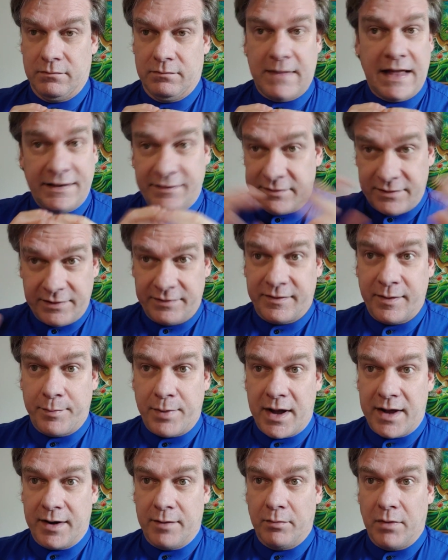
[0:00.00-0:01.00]
That's just the
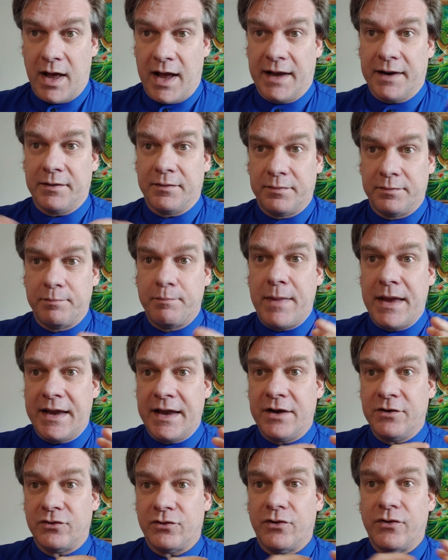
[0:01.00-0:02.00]
bottom line,
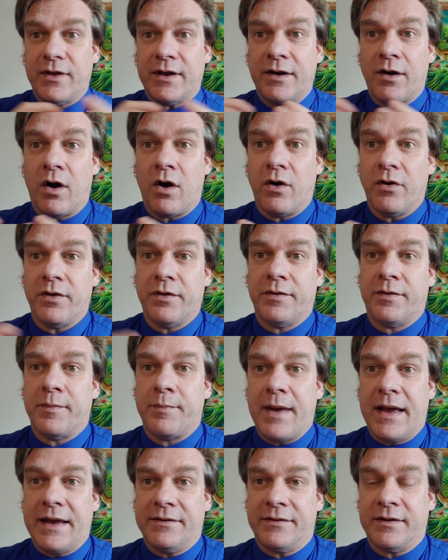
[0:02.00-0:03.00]
making sure that all of the
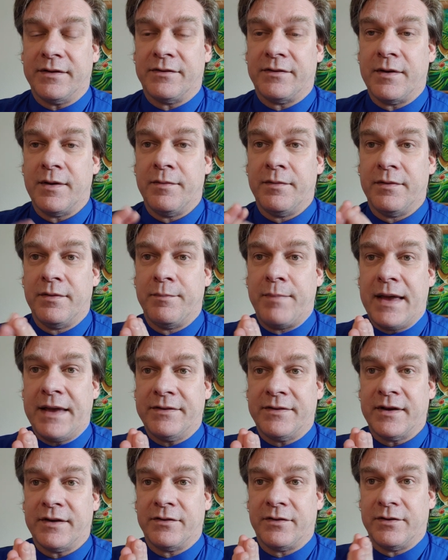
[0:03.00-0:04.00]

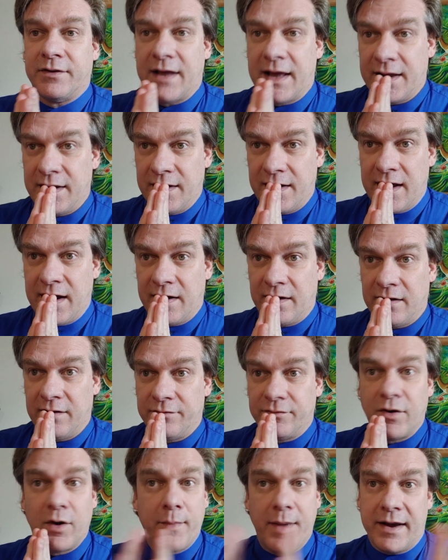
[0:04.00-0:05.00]
basics are taken care of,
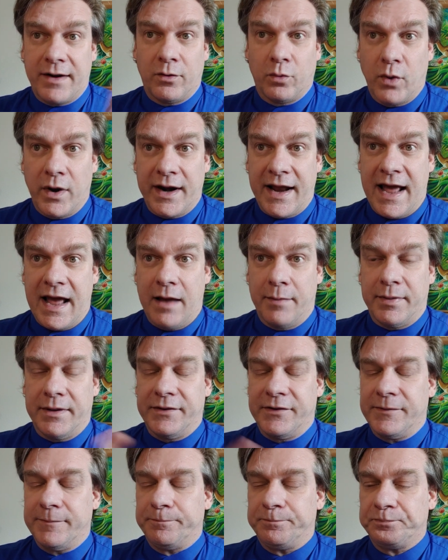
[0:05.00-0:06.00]
no matter what
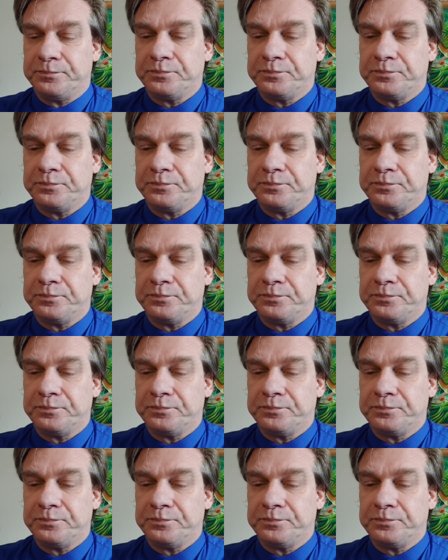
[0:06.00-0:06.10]
happens.